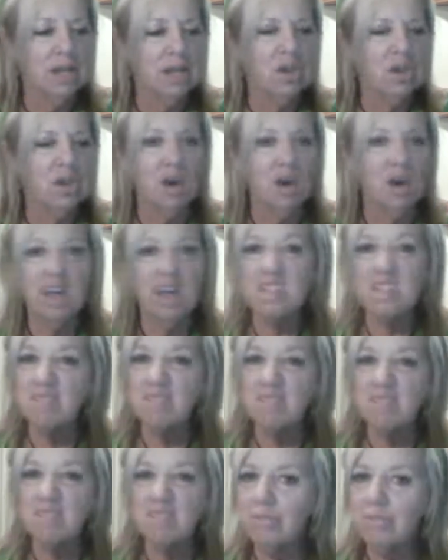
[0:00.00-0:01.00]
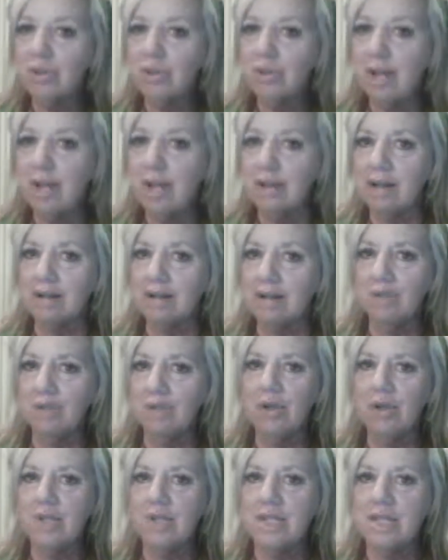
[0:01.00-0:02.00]
Guys, good luck.
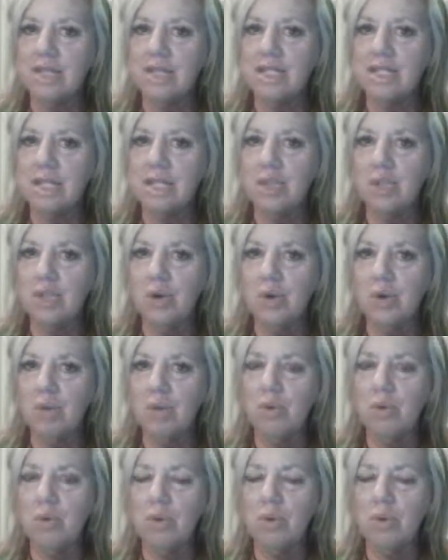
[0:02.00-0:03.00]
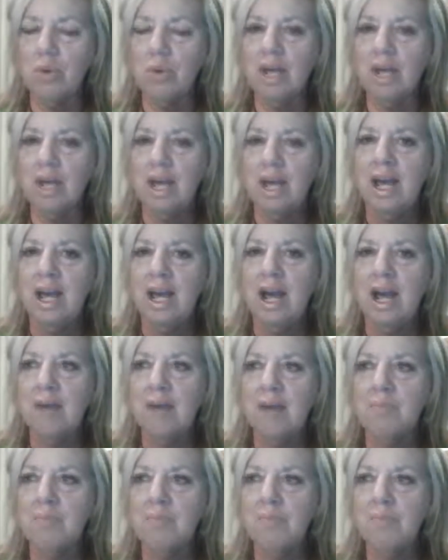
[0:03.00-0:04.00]
It's going to take you a lot more work.
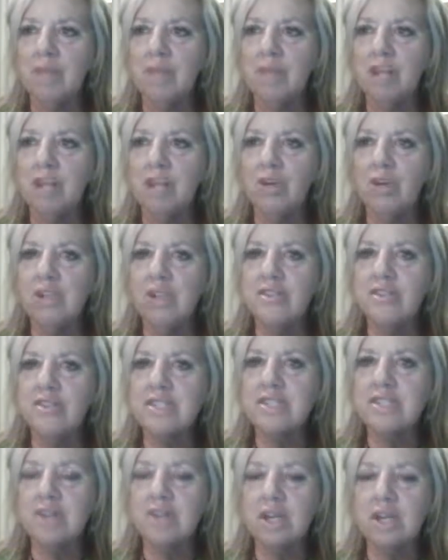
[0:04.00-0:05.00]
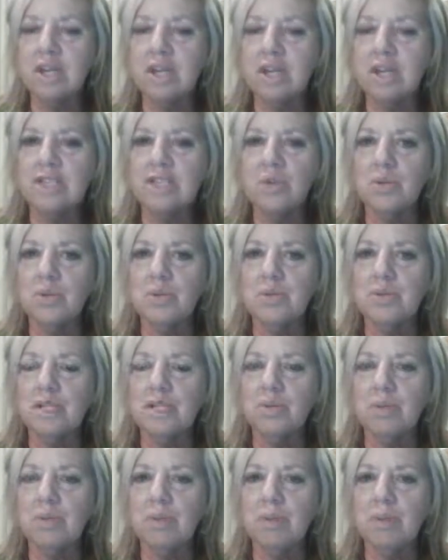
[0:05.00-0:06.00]
Learning this psychic skill is a
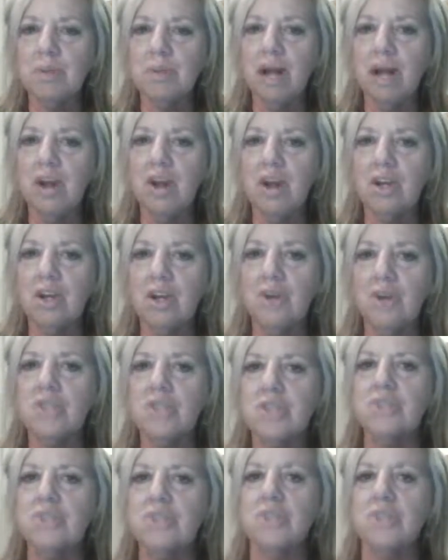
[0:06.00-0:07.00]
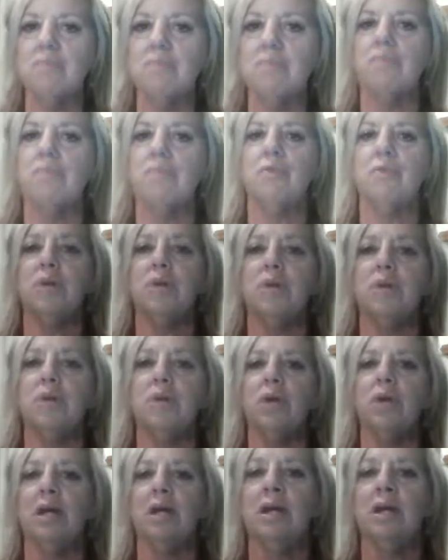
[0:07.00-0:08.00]
little bit about like going to the gym for your
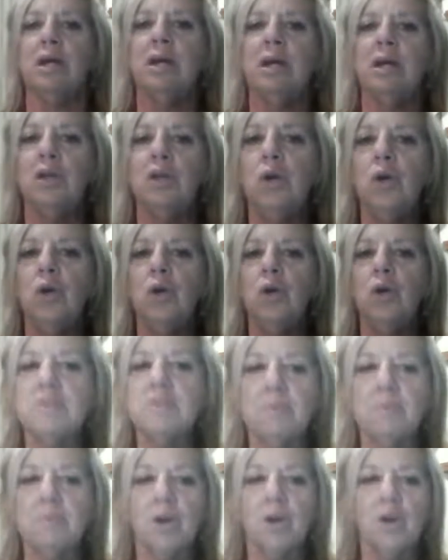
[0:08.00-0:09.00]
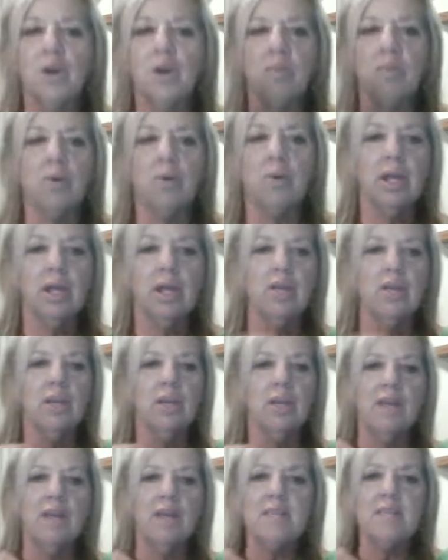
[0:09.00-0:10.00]
body. You have to go to the body,
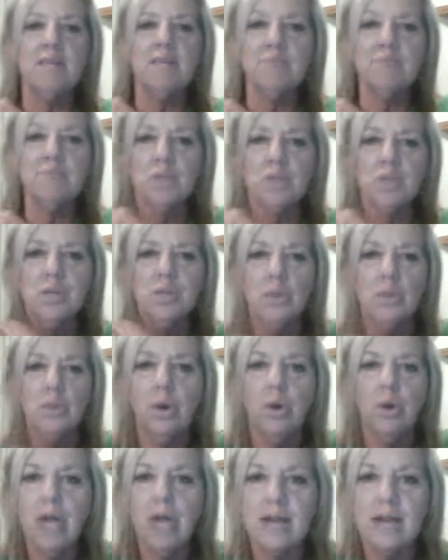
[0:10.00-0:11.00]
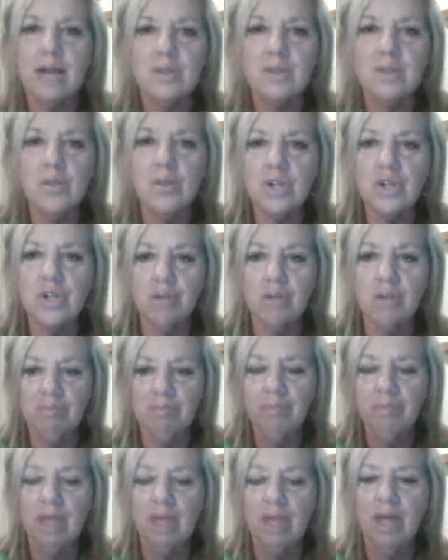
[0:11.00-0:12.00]
you have to keep doing your workouts all the time.
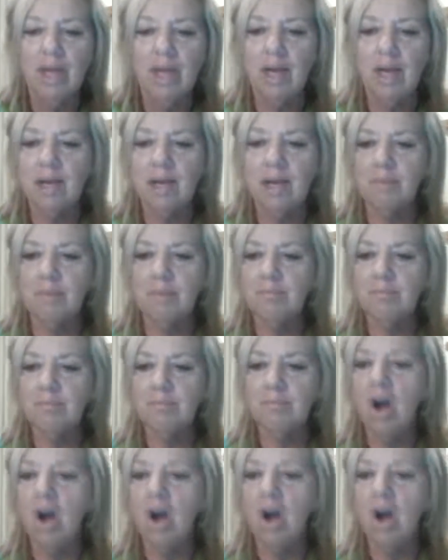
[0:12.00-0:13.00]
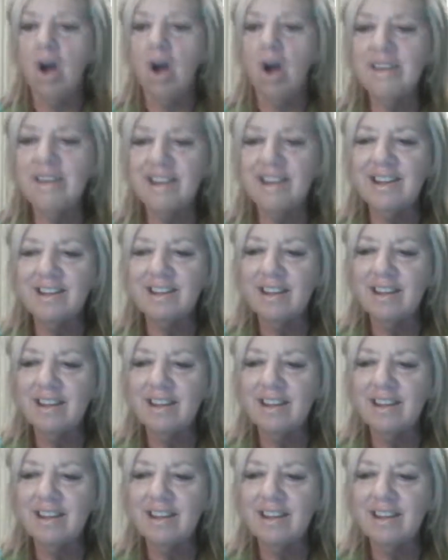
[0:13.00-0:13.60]
Hi, Marina.